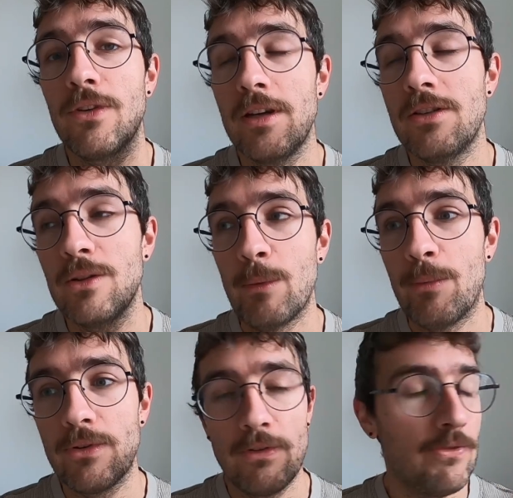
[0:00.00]
for each of the
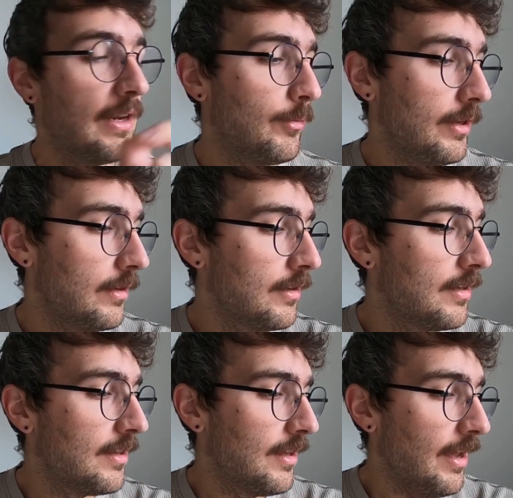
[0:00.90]
members of the family.
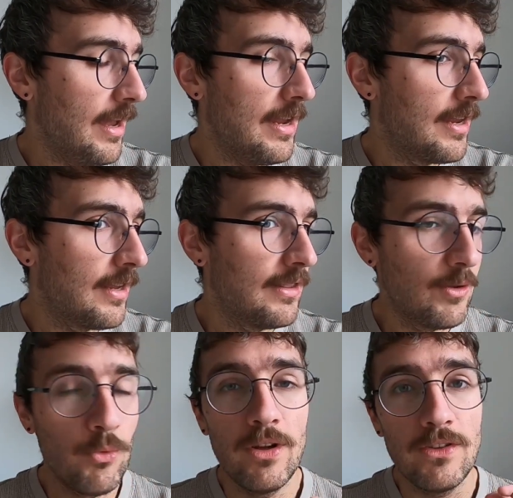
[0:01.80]
And
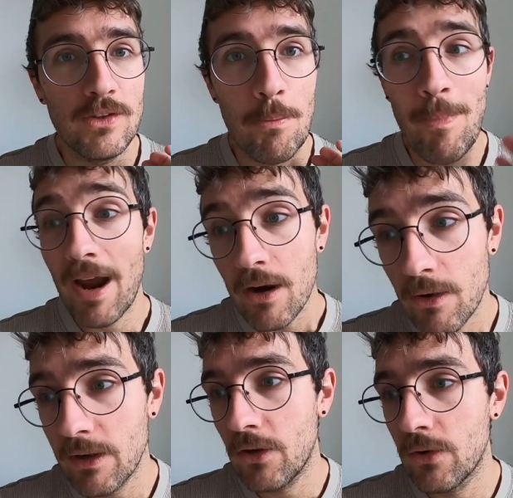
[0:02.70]
then once the
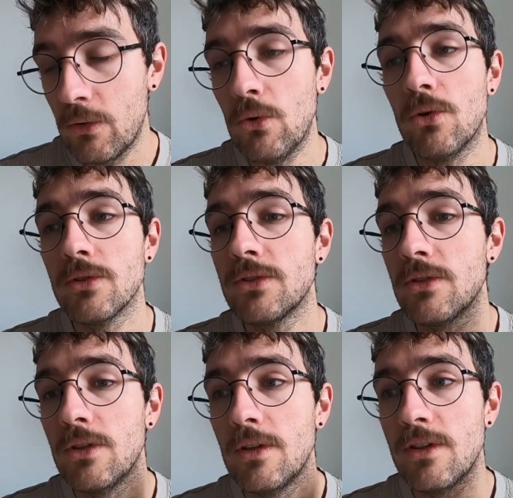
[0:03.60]
background color cools,
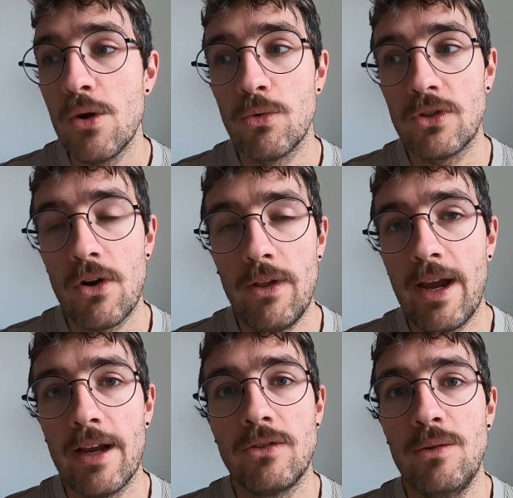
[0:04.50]
then we'll start like
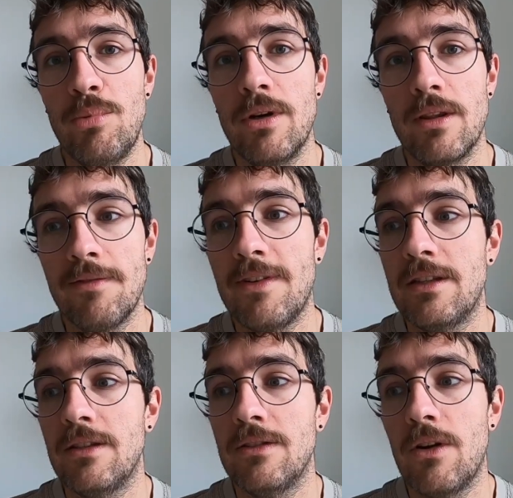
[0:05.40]
actually putting the
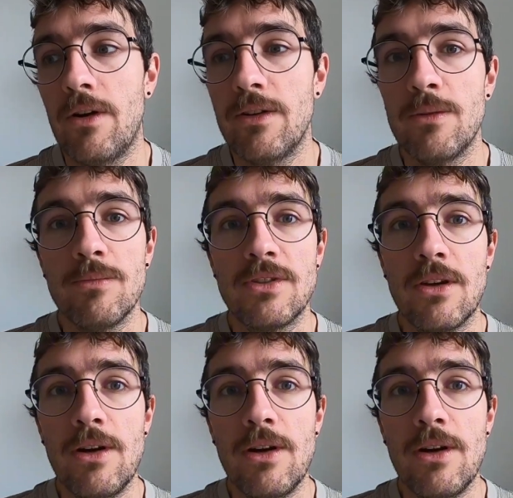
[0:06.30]
faces on them. So